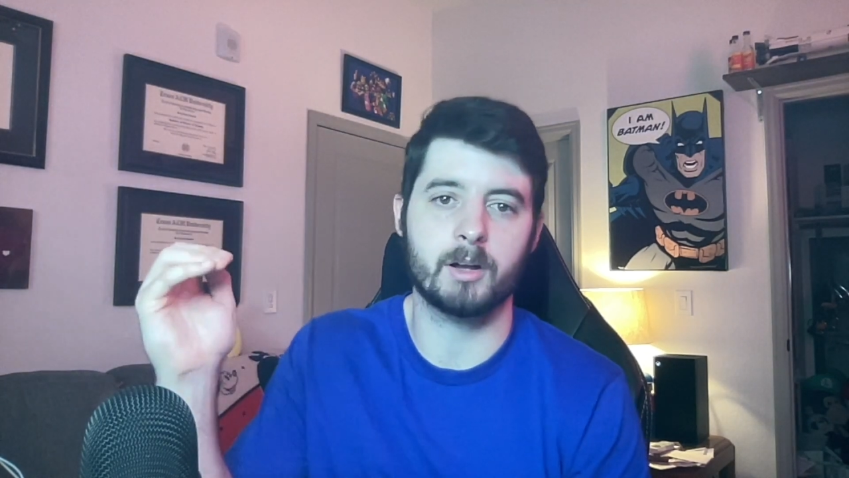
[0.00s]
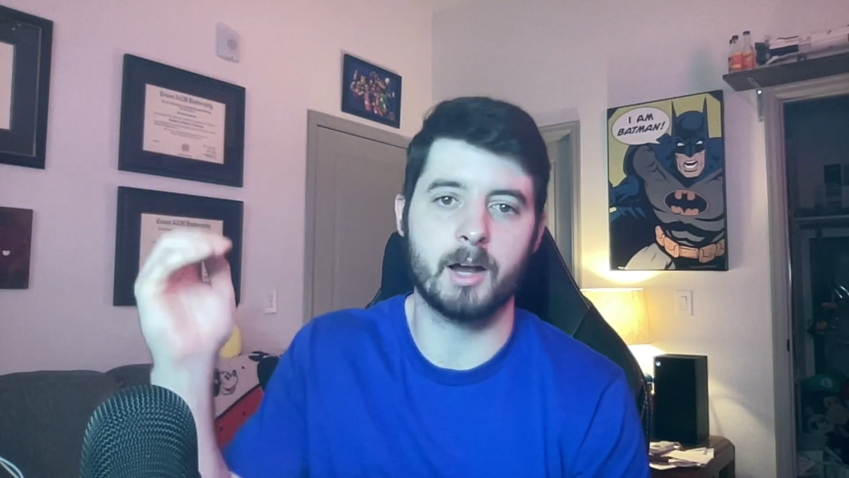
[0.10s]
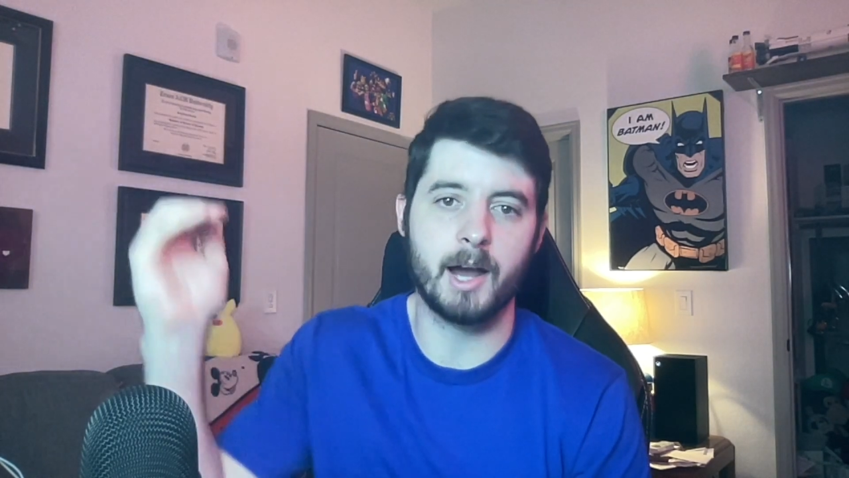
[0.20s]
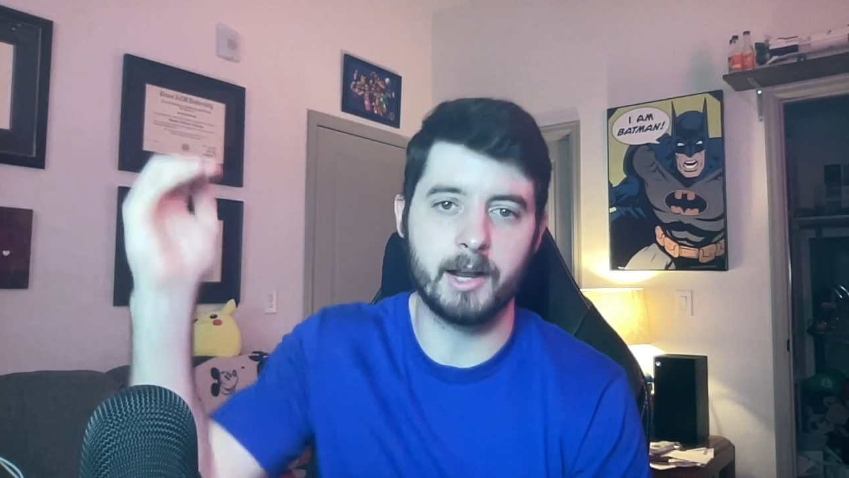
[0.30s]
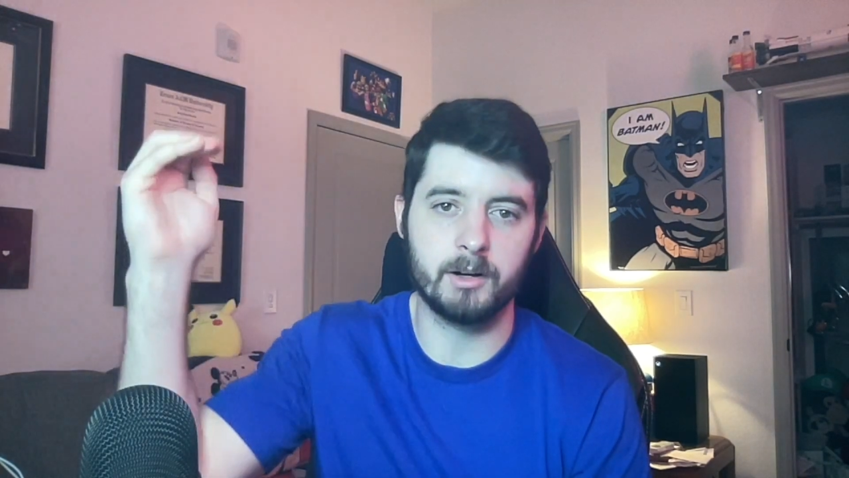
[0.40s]

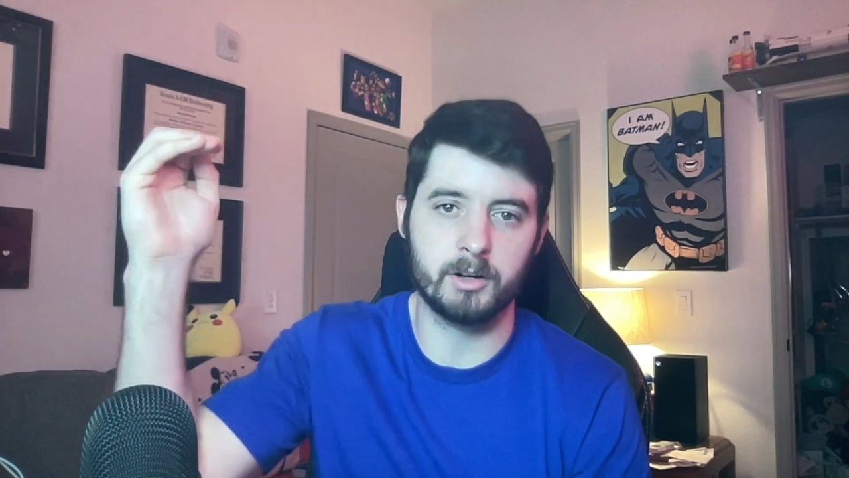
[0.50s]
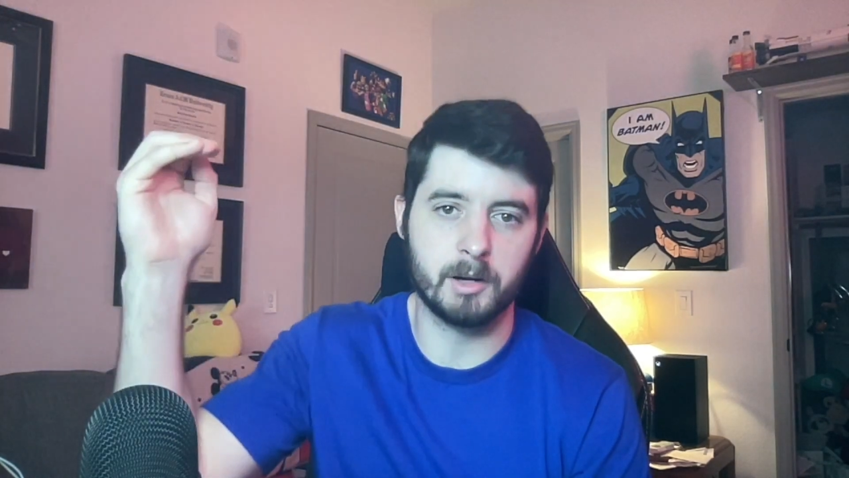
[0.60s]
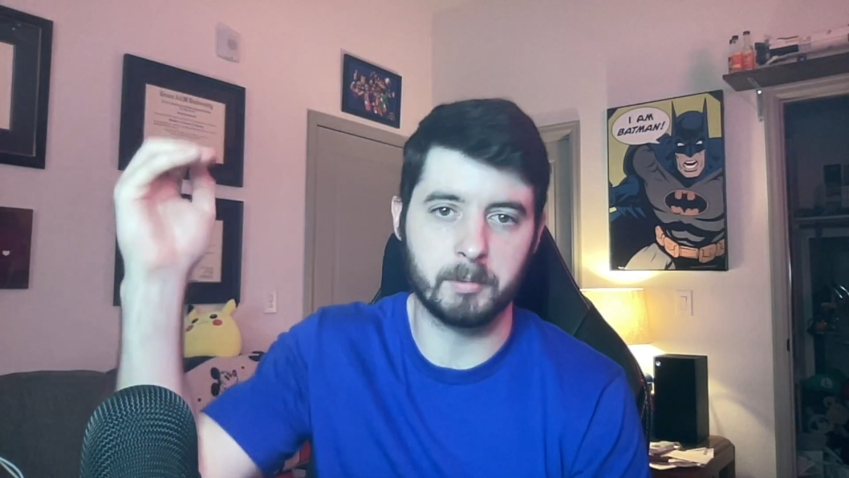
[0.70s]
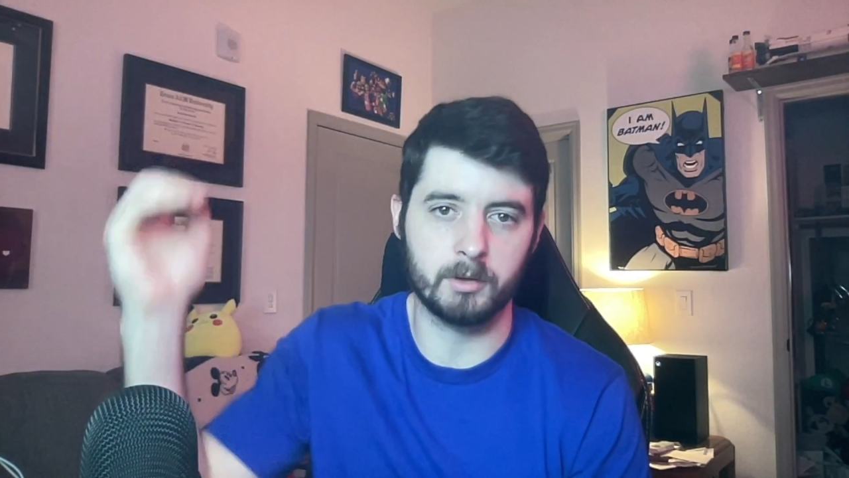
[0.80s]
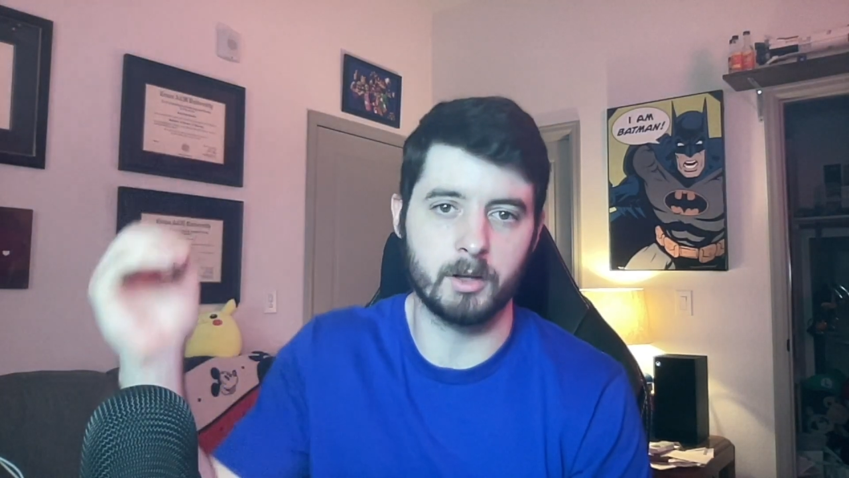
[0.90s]
higher or
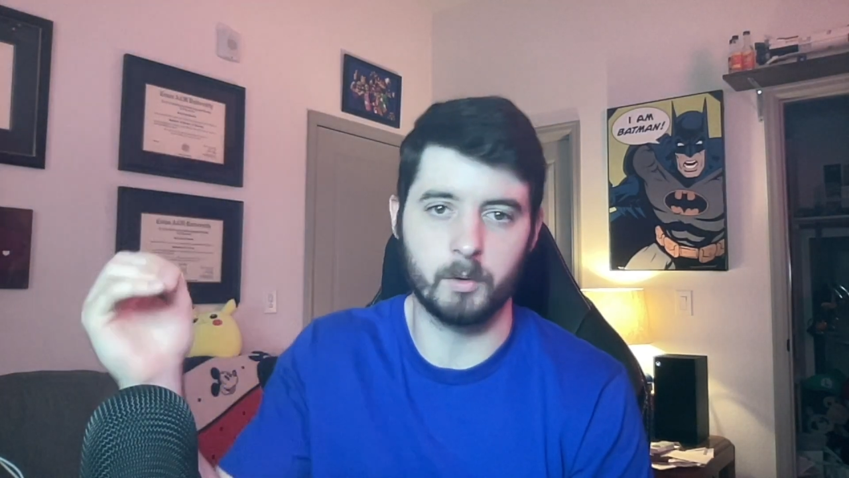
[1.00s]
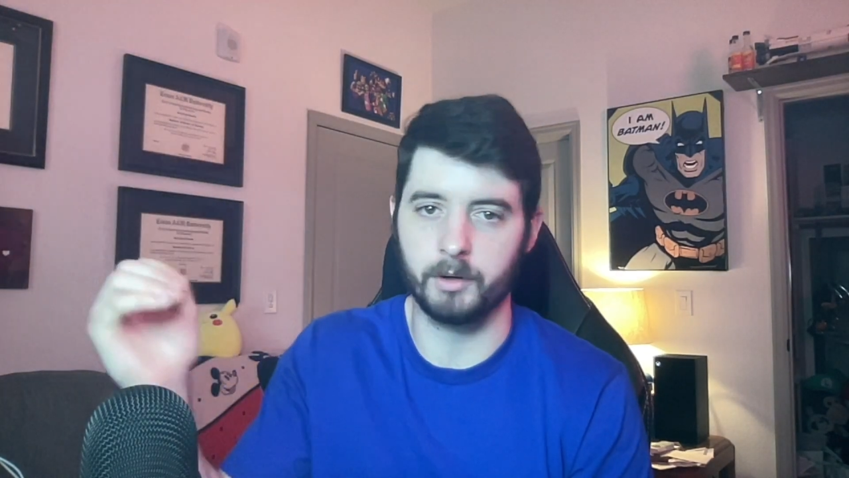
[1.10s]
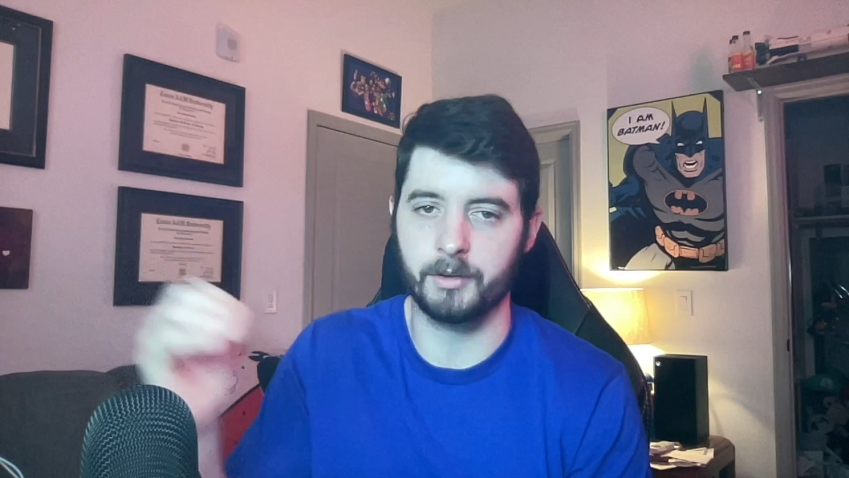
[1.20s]
number lower.